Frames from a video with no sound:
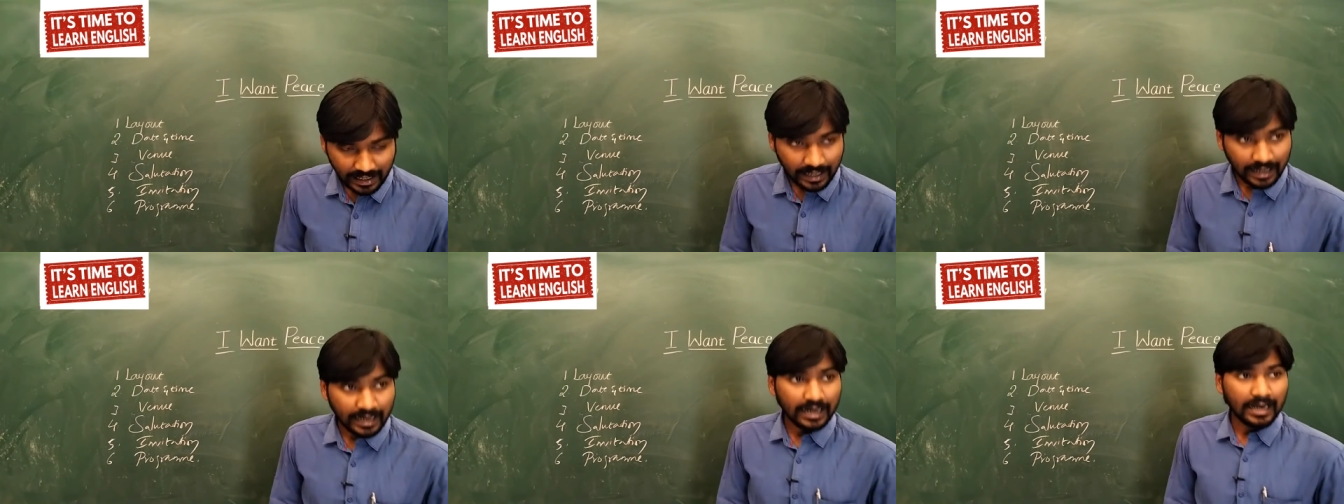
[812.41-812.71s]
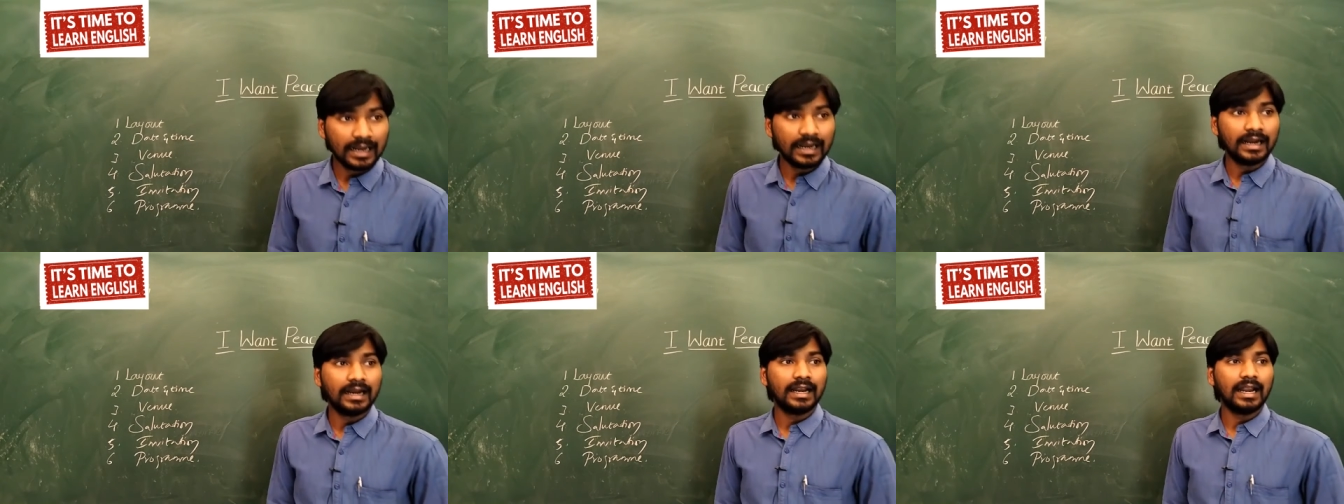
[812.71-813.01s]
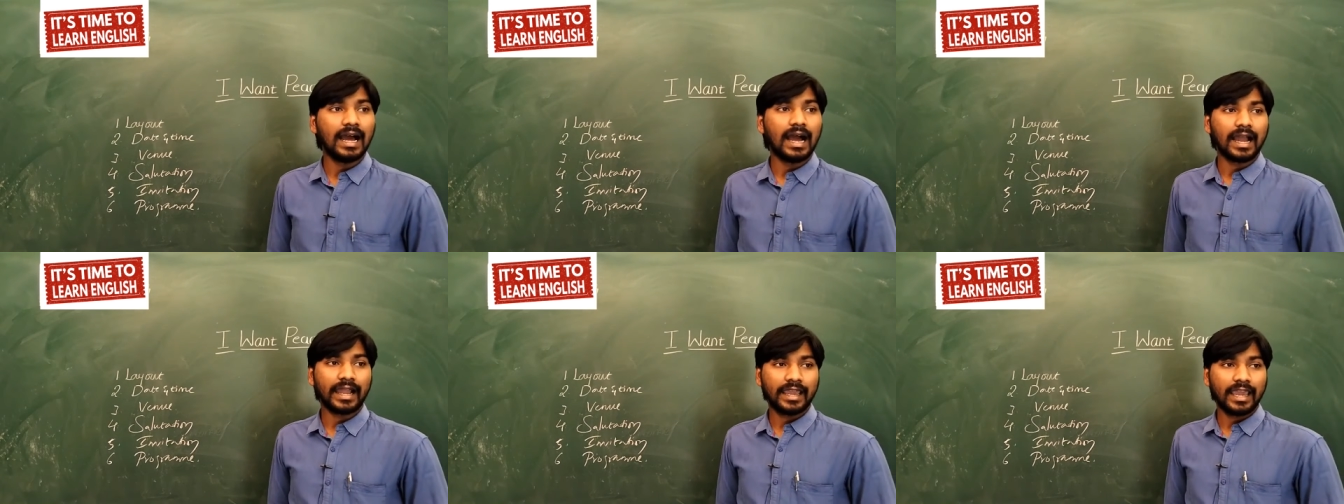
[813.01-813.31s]

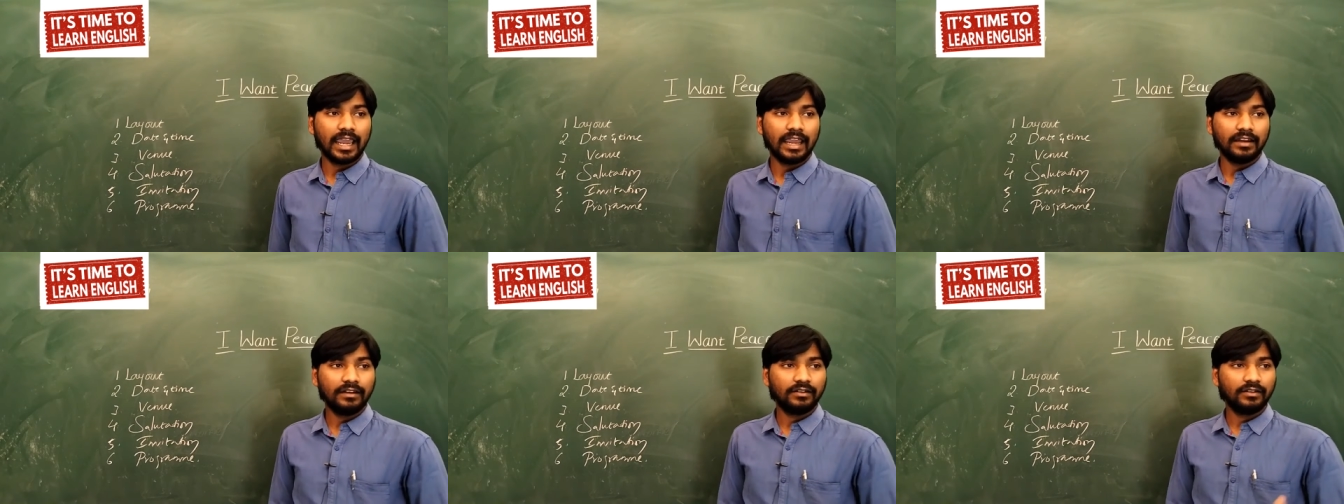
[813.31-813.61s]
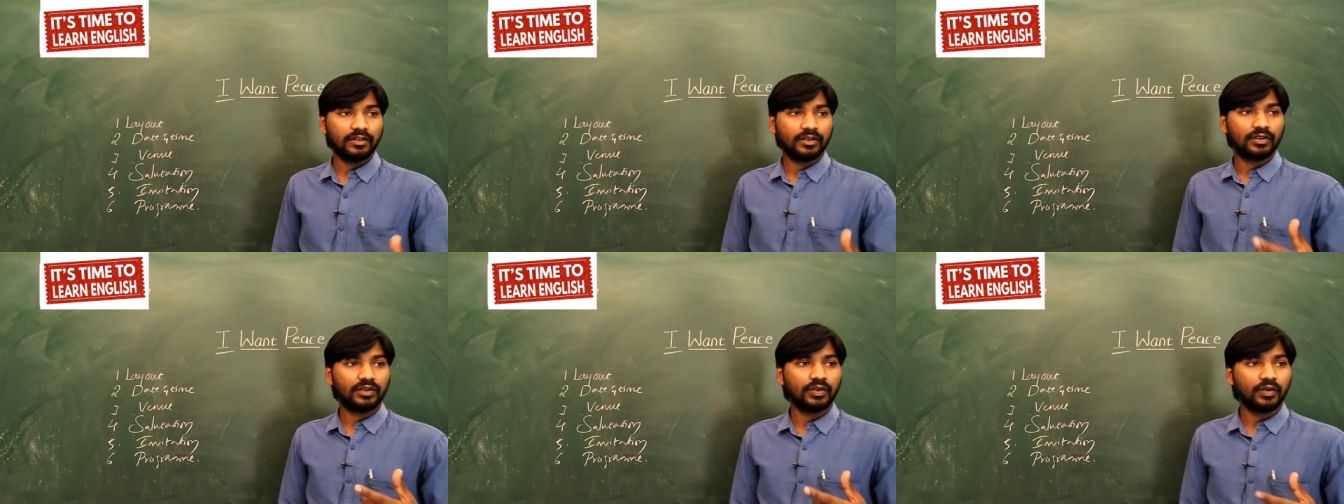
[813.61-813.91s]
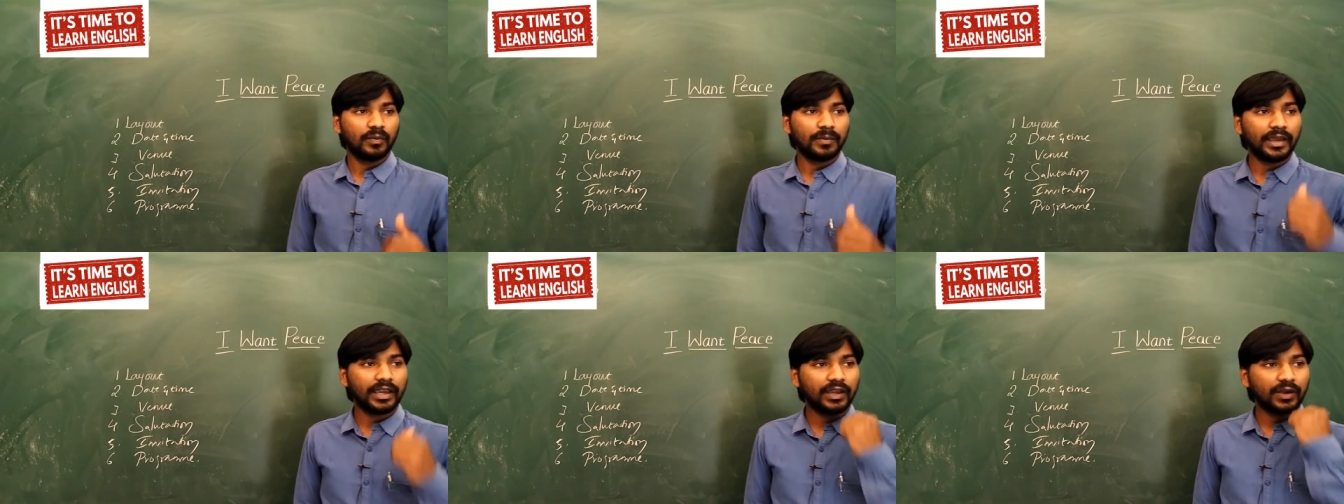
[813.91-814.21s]
learn again
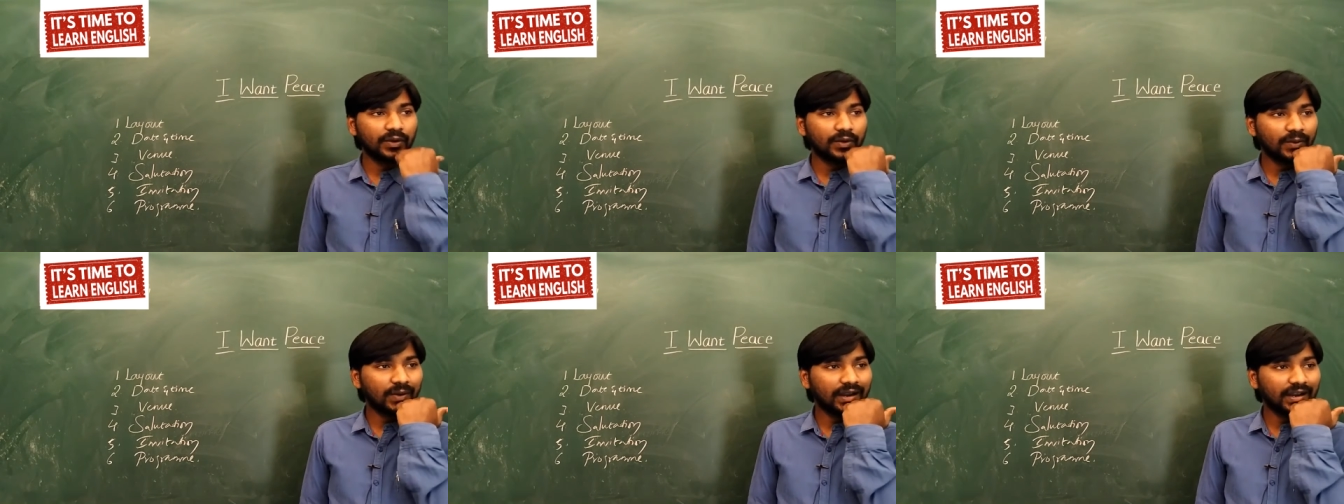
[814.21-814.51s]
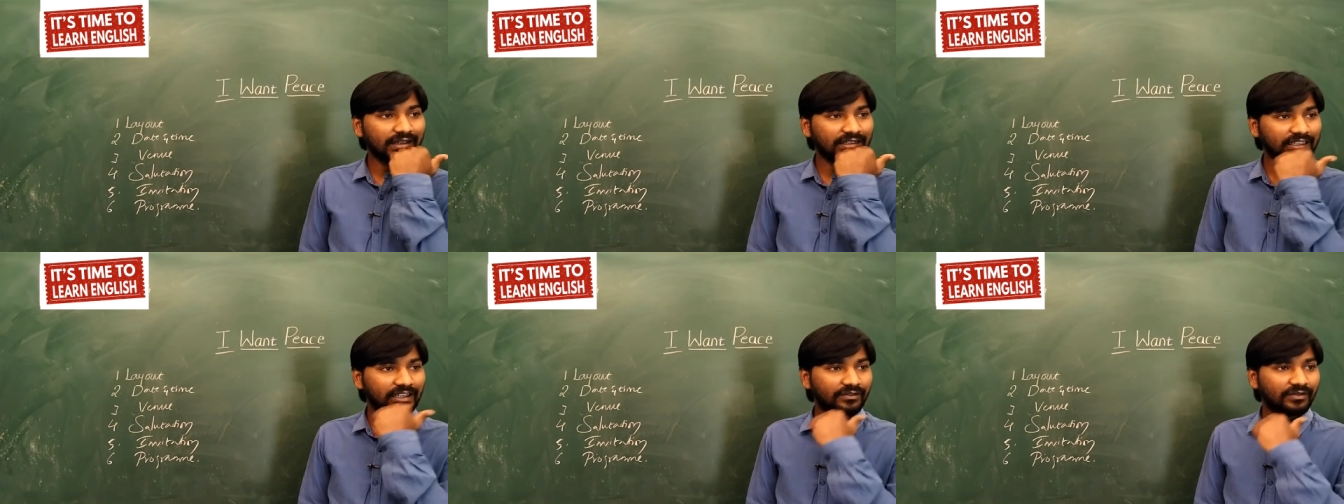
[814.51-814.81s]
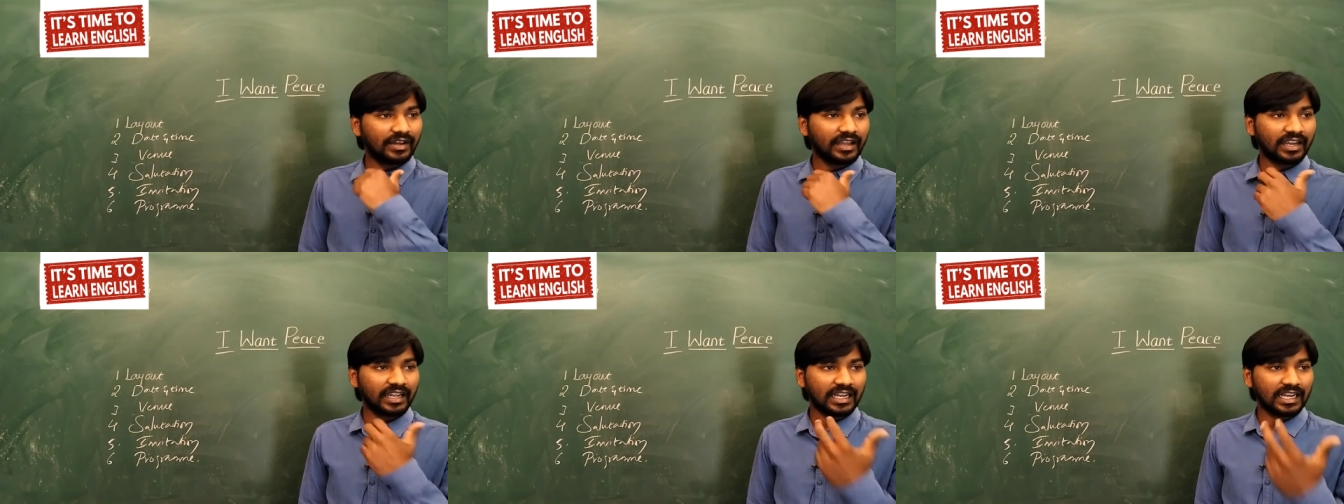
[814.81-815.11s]
to make you to
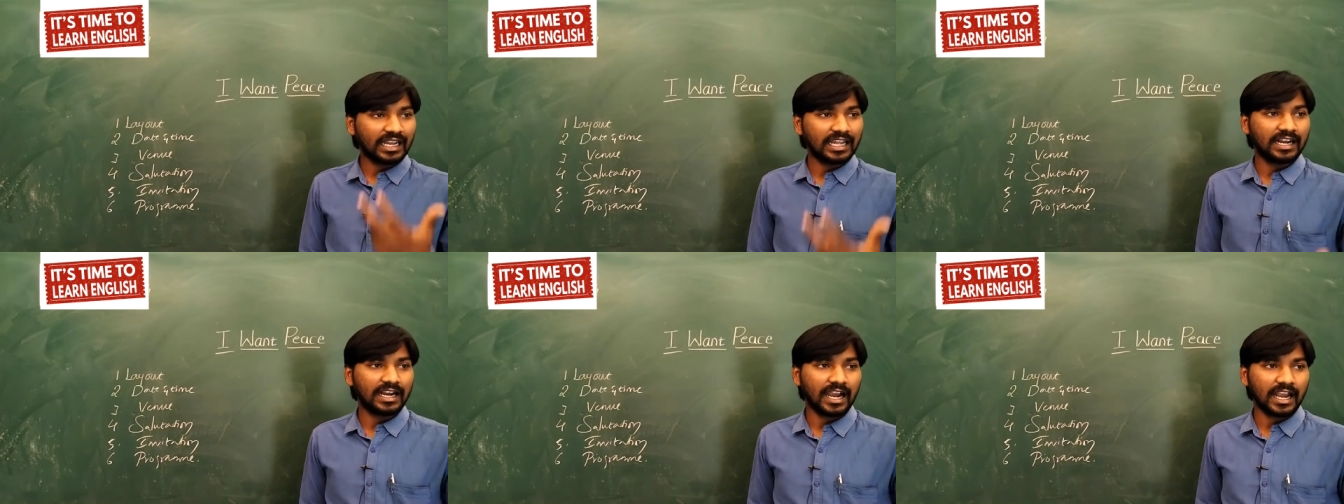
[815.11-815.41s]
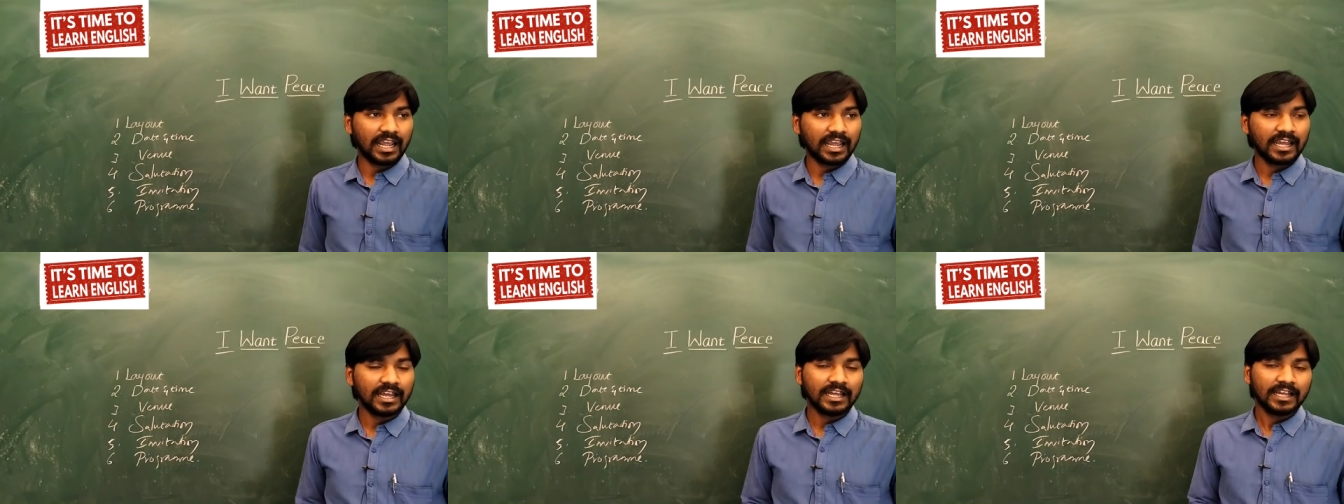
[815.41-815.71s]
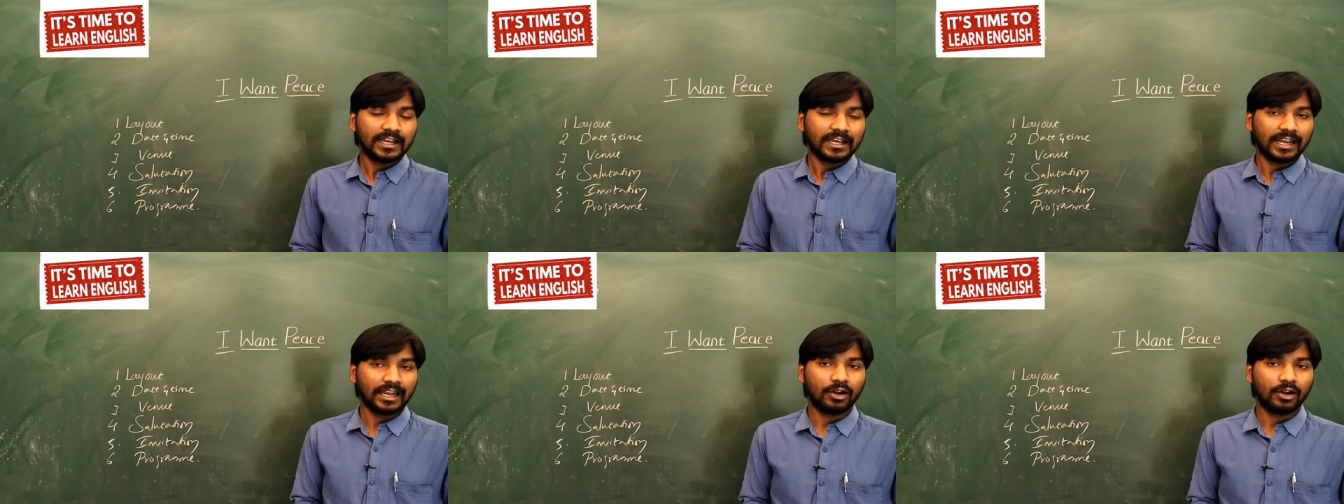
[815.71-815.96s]
understand very clearly